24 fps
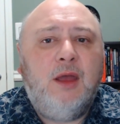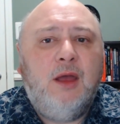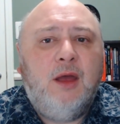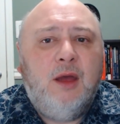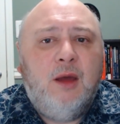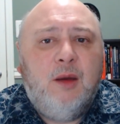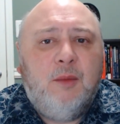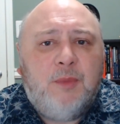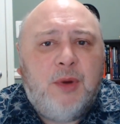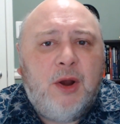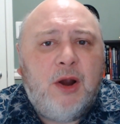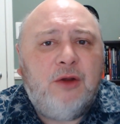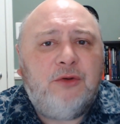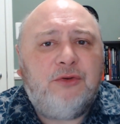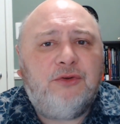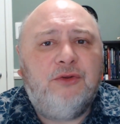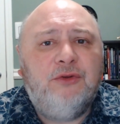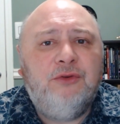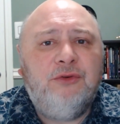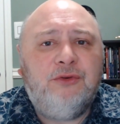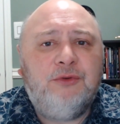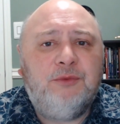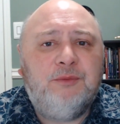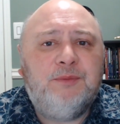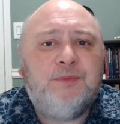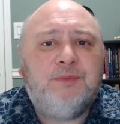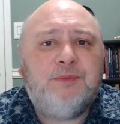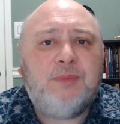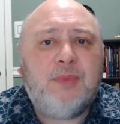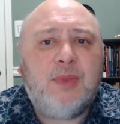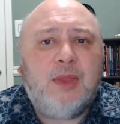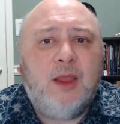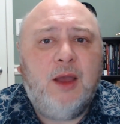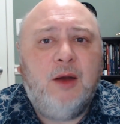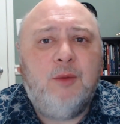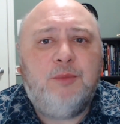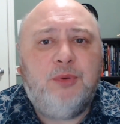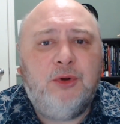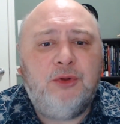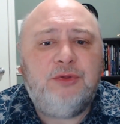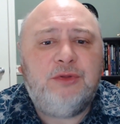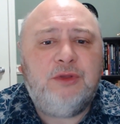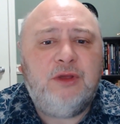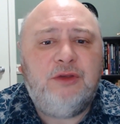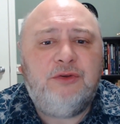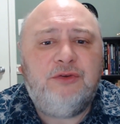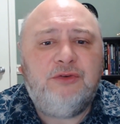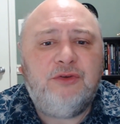Parsons put
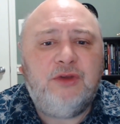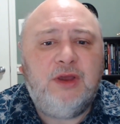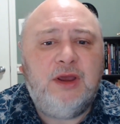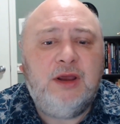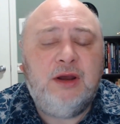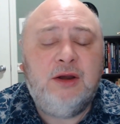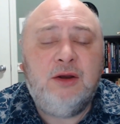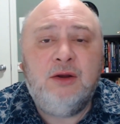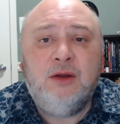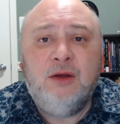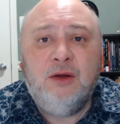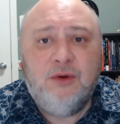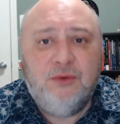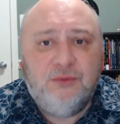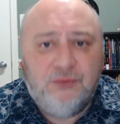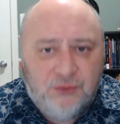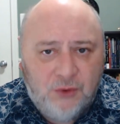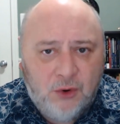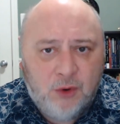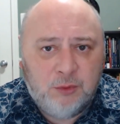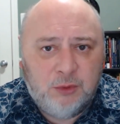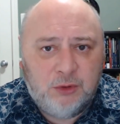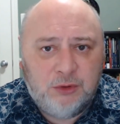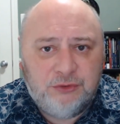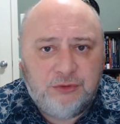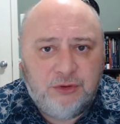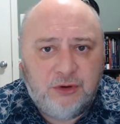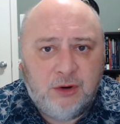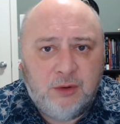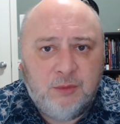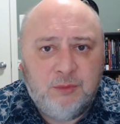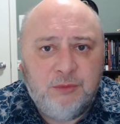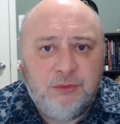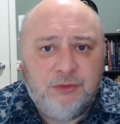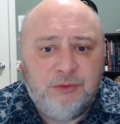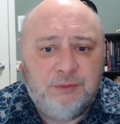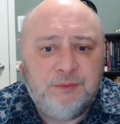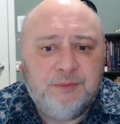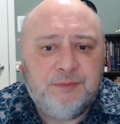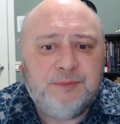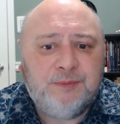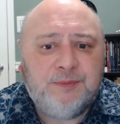this in formal terms